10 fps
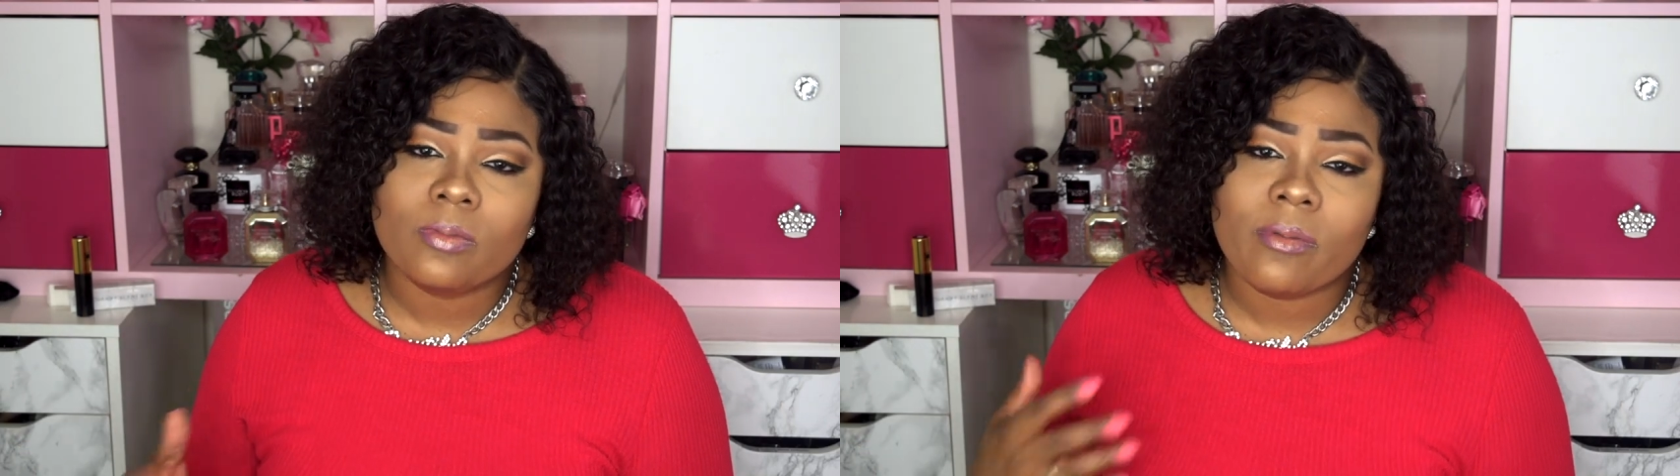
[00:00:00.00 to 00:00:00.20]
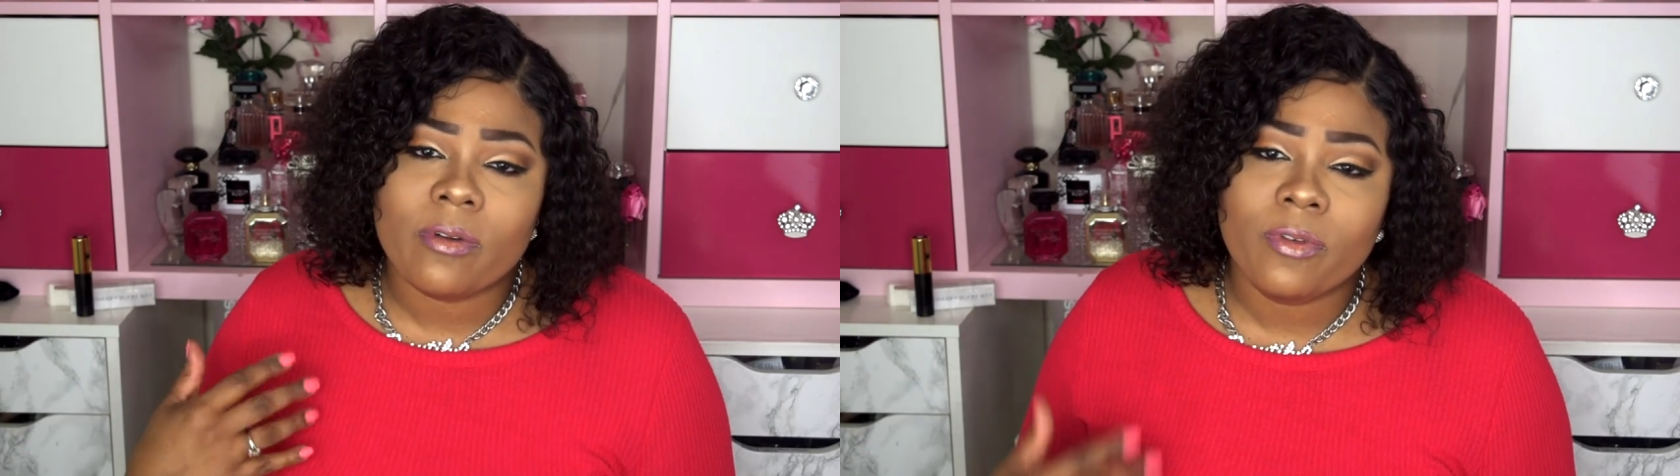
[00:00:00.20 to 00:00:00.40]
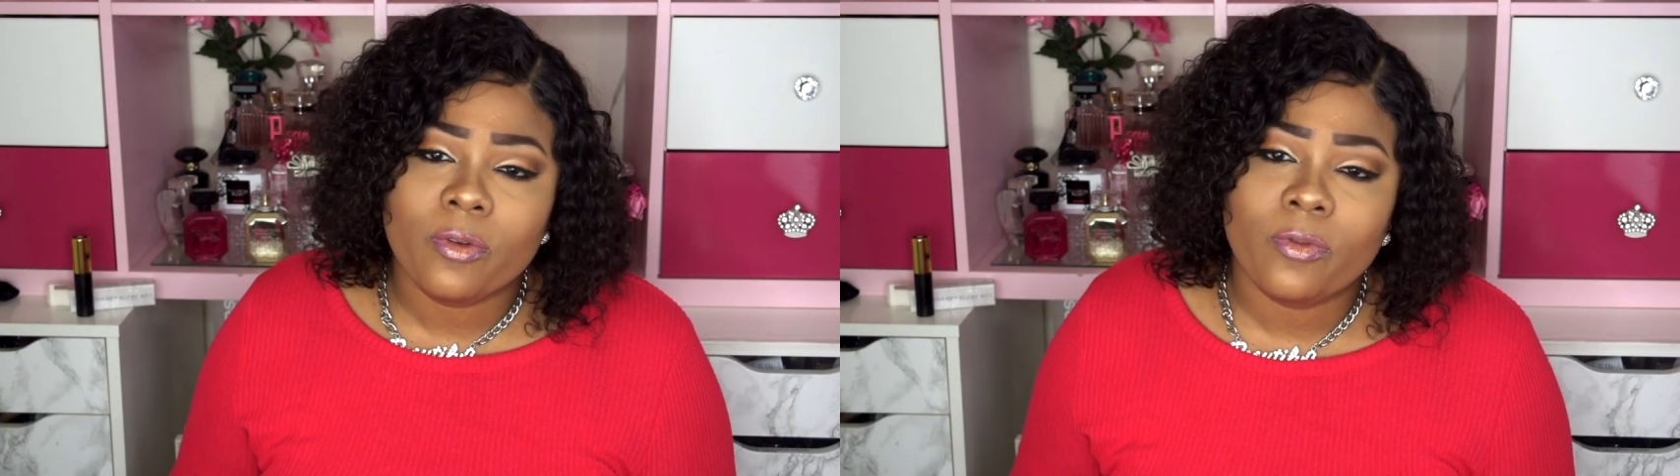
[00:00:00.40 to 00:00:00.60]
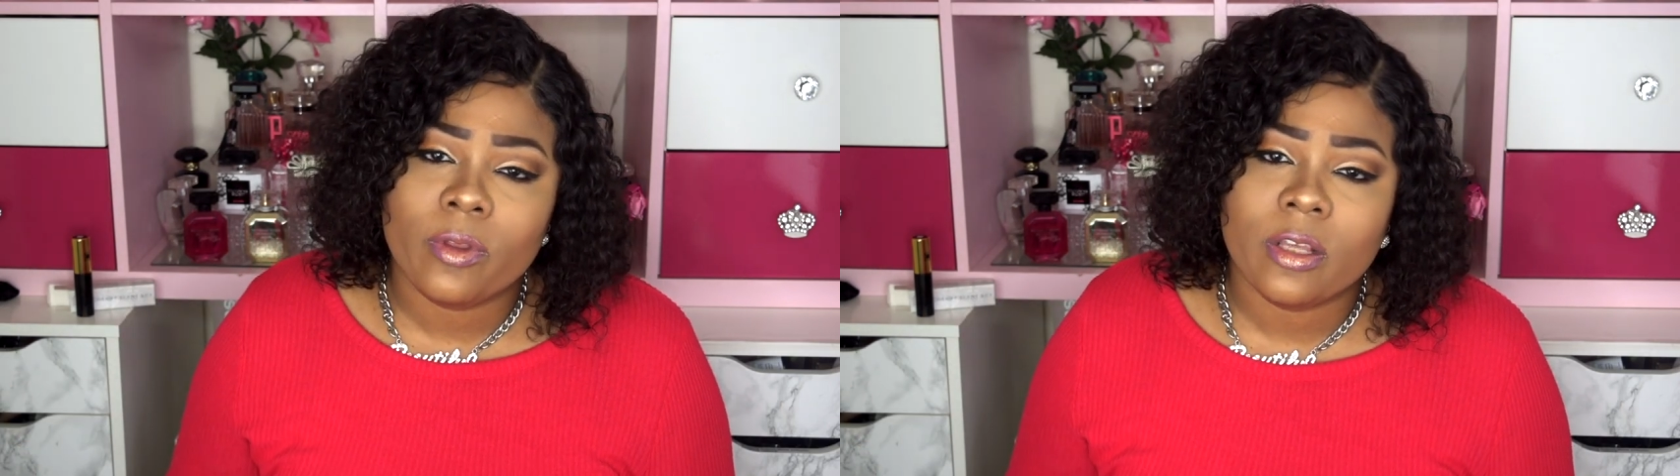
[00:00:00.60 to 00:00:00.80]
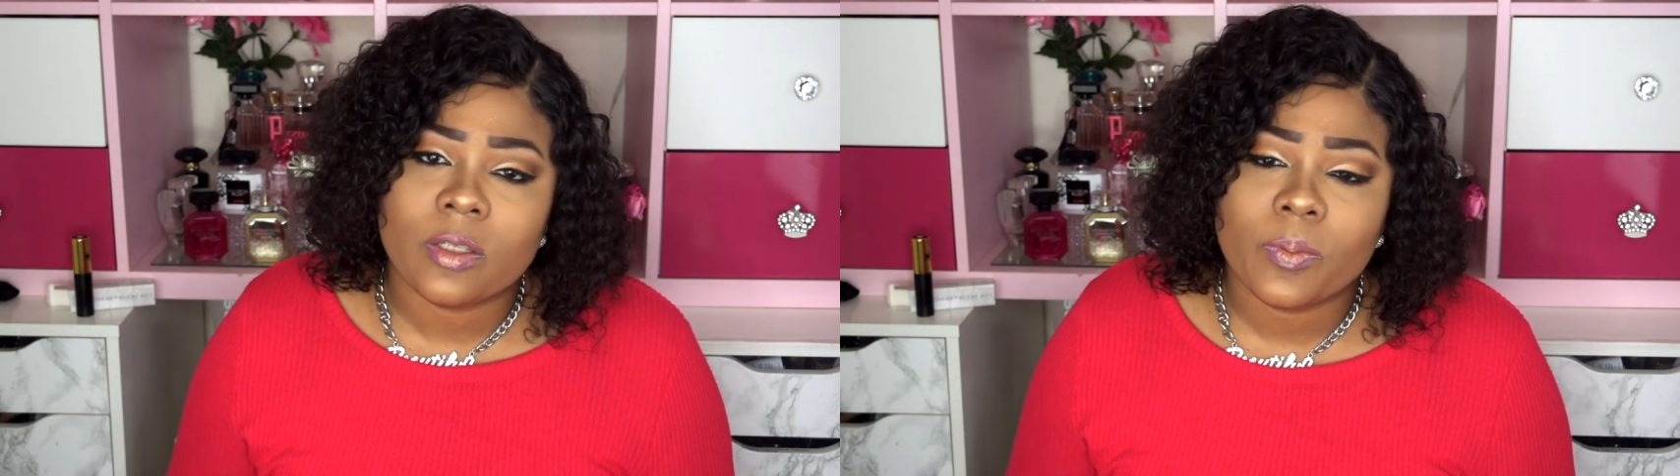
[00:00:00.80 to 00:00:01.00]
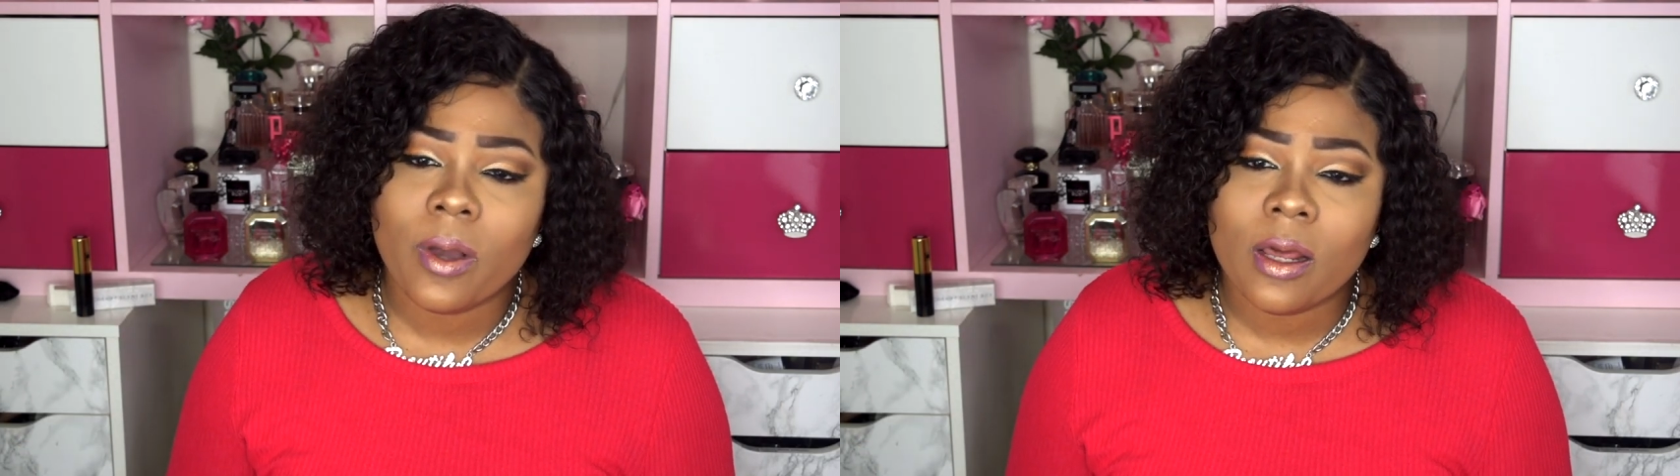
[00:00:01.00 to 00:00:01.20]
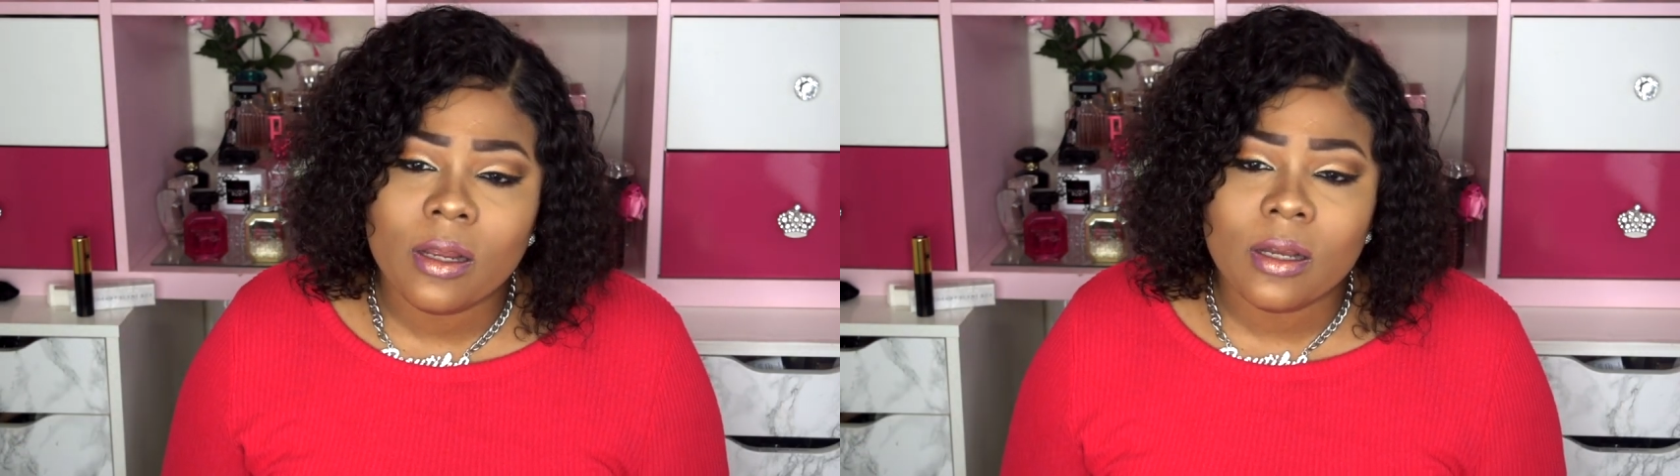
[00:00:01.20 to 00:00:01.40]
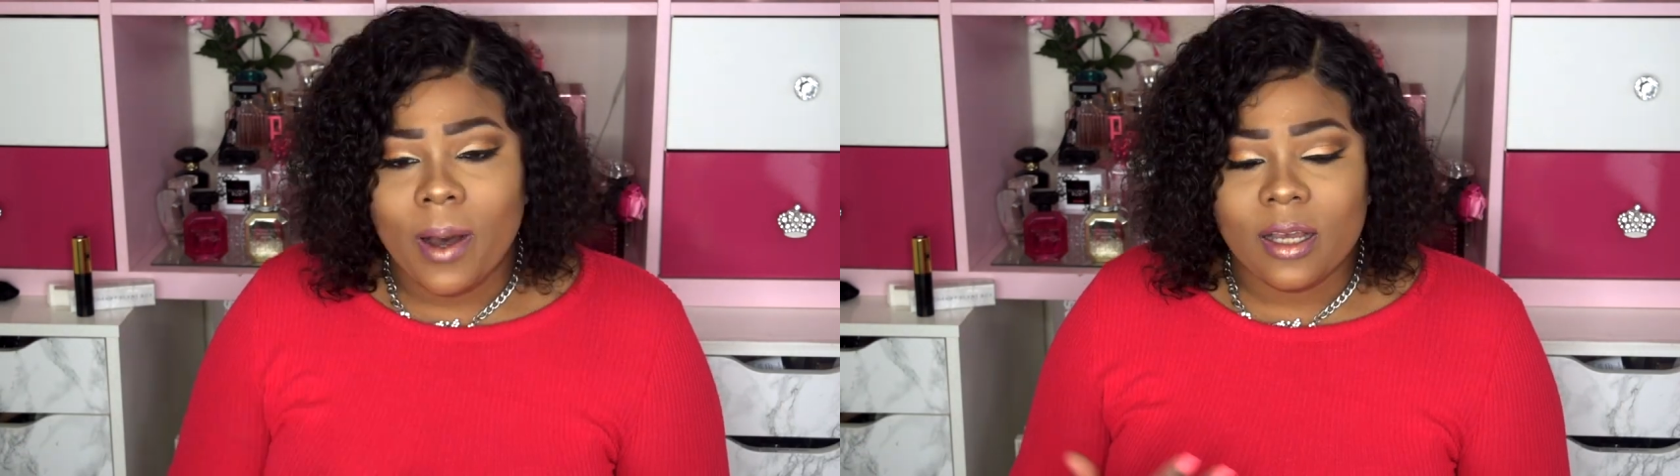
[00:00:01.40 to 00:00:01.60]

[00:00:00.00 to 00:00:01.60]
my review for this product.